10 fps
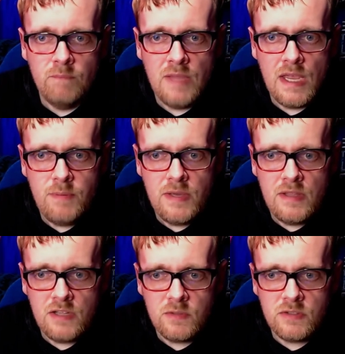Maybe
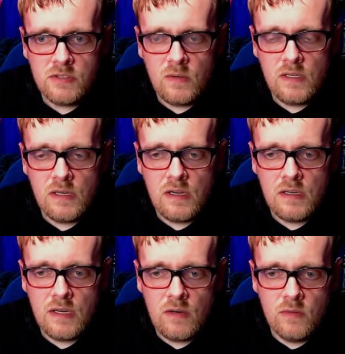that's what's going
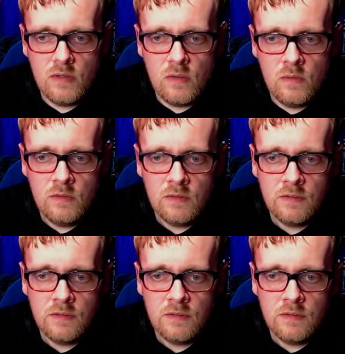on, I don't know.